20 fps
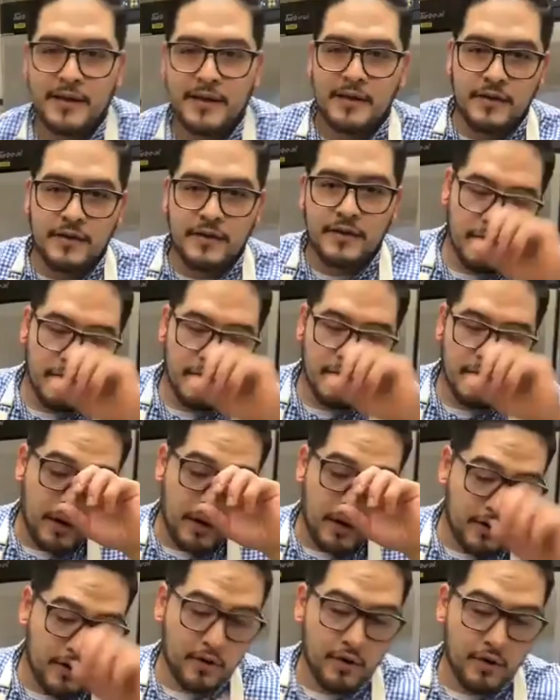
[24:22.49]
So we're able
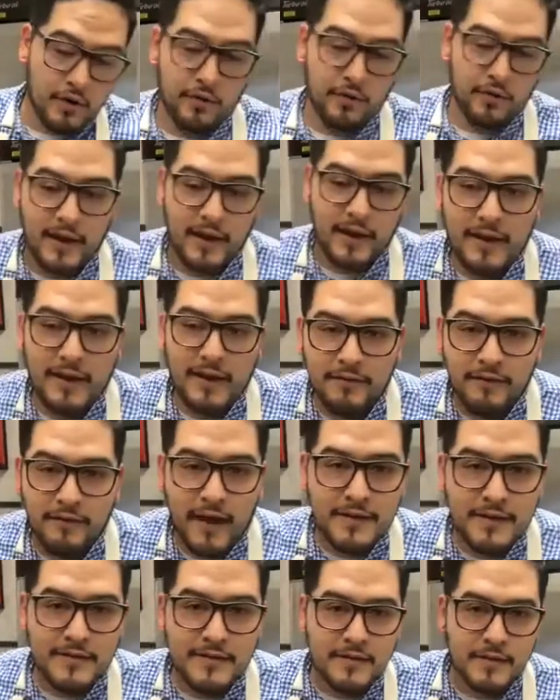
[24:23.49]
to create that
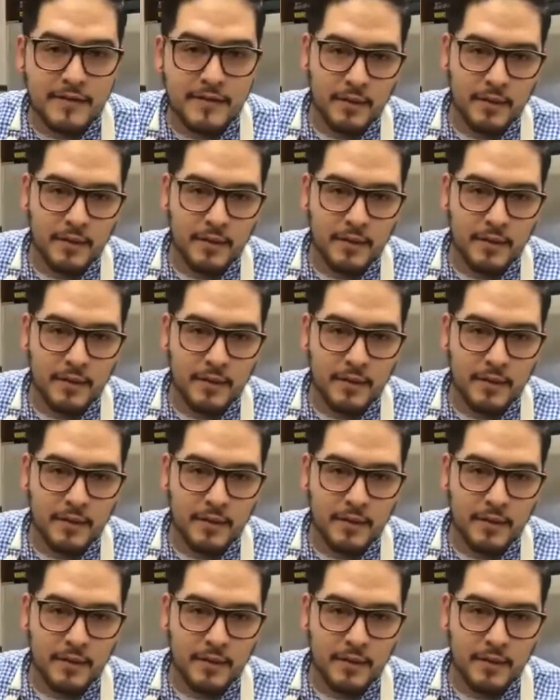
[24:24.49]
fast.